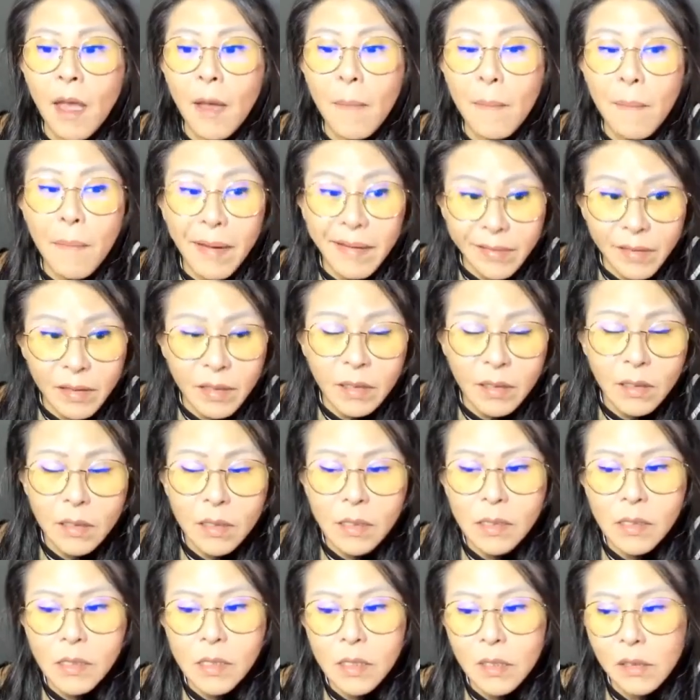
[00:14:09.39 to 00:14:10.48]

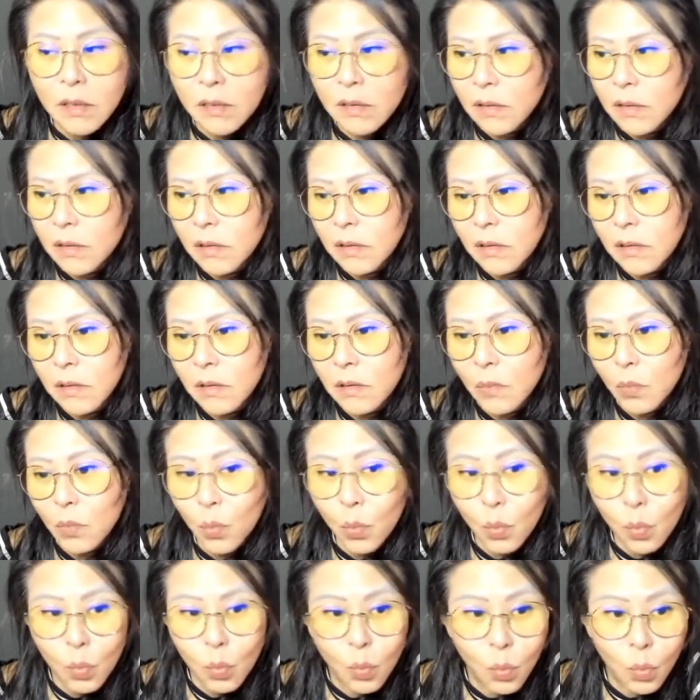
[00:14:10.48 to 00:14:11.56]
metal is
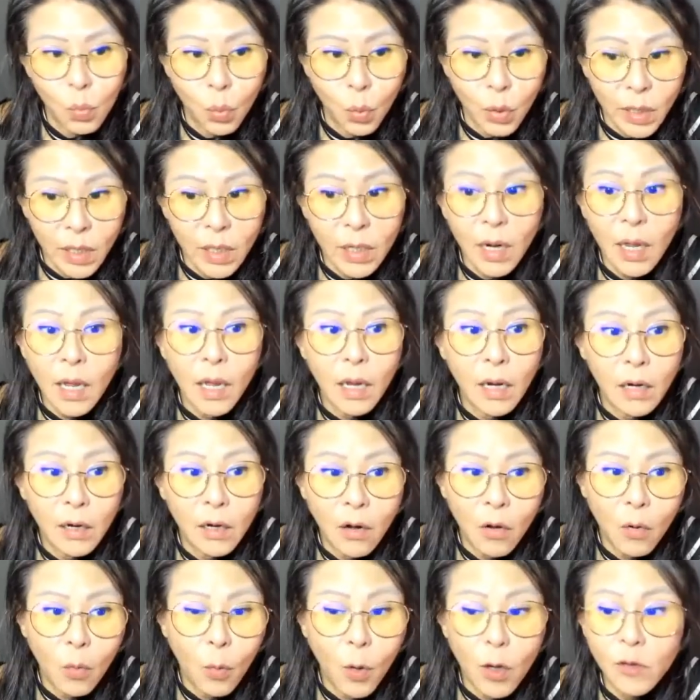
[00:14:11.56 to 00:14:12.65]
weak lah,
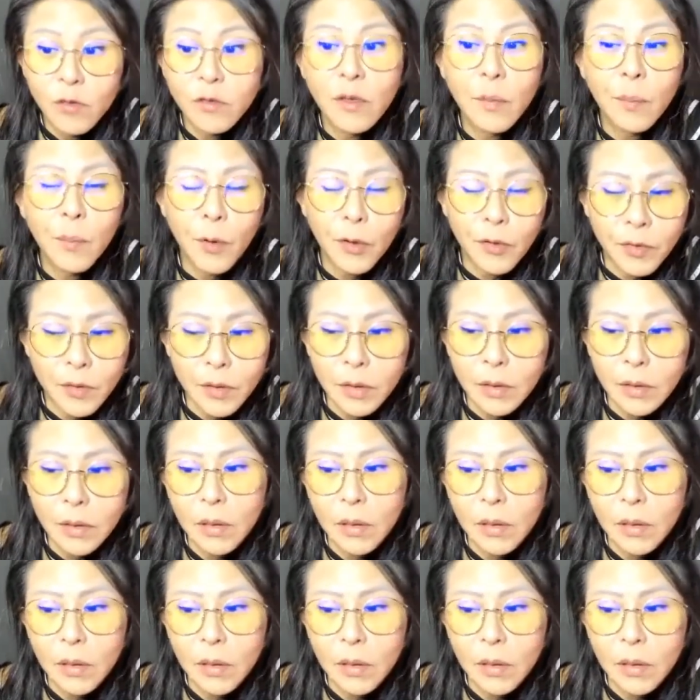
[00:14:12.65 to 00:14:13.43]
not well supported.